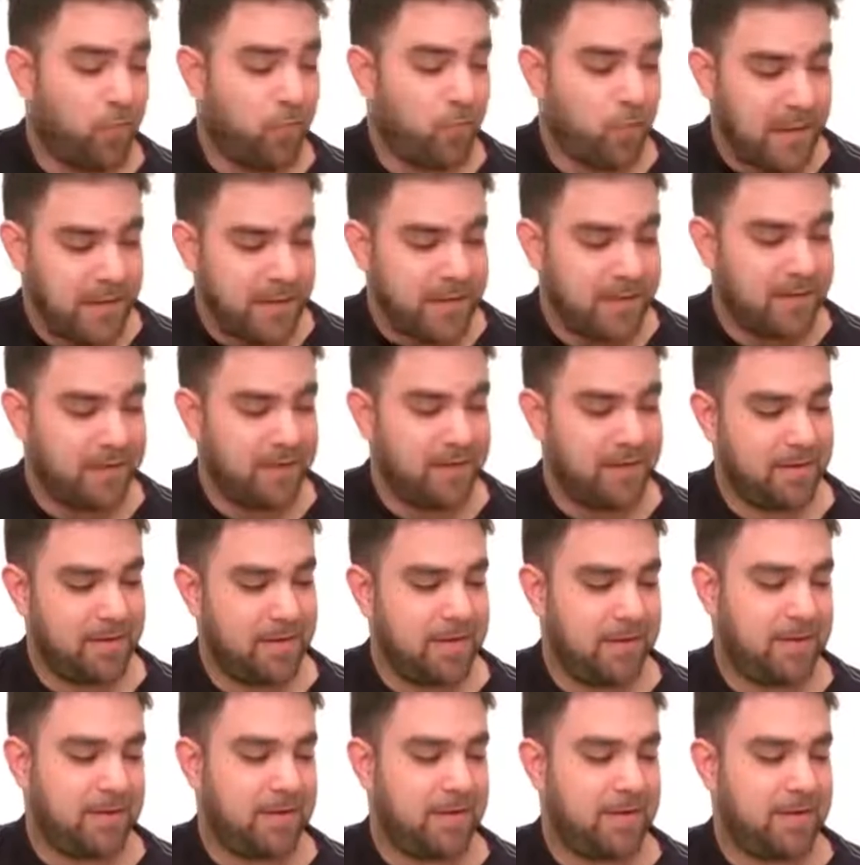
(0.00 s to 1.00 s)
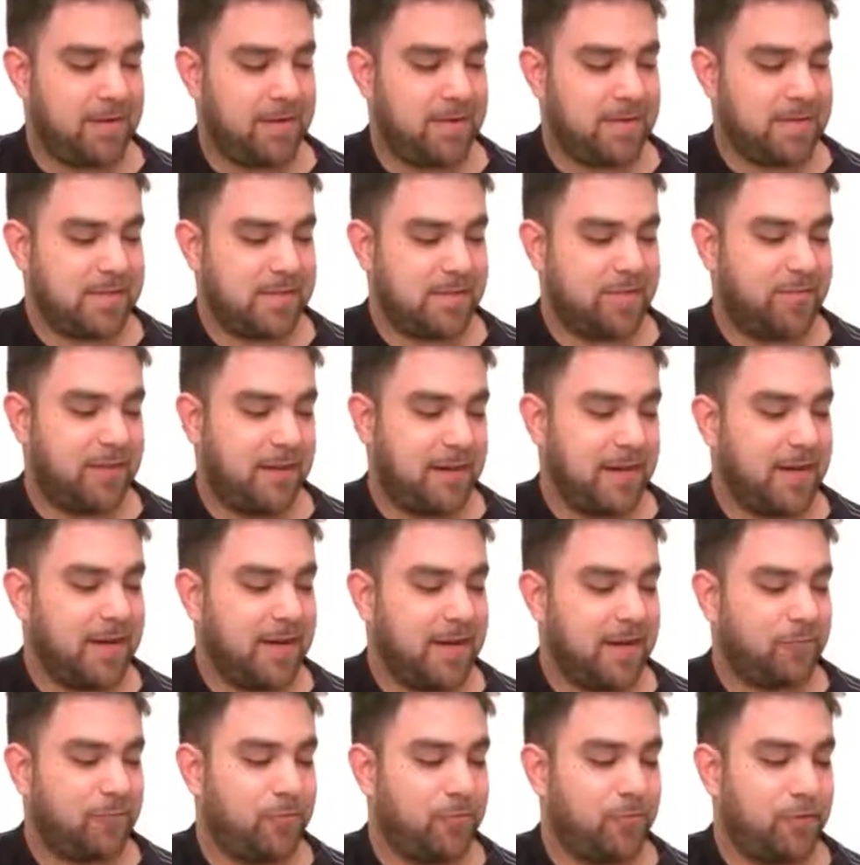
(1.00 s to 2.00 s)
one string,
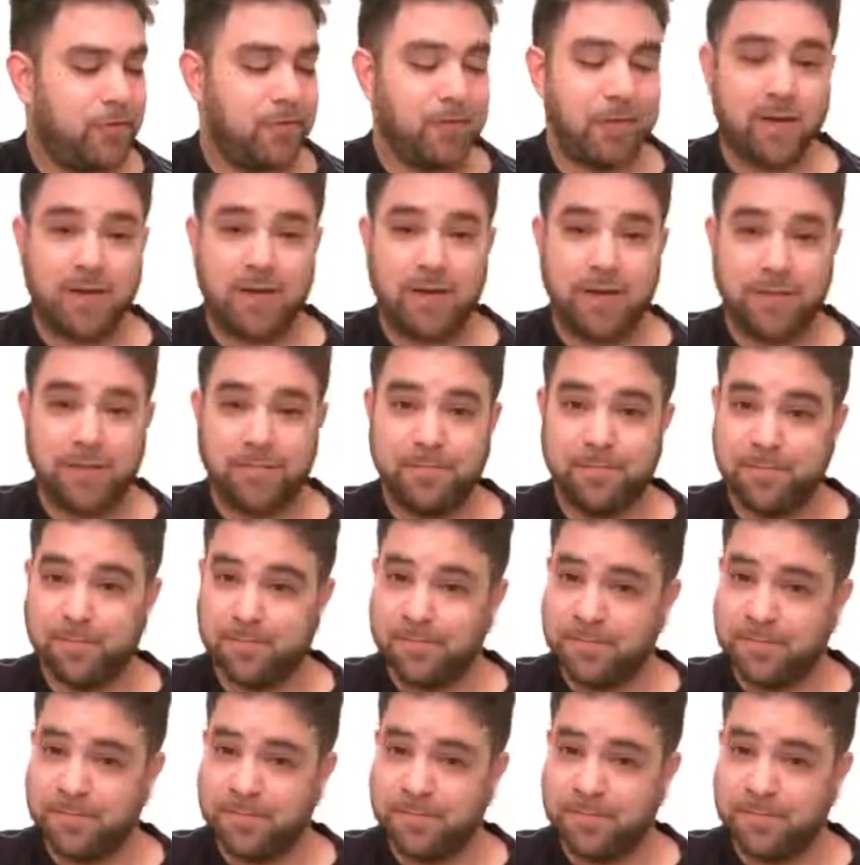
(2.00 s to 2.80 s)
it'll work on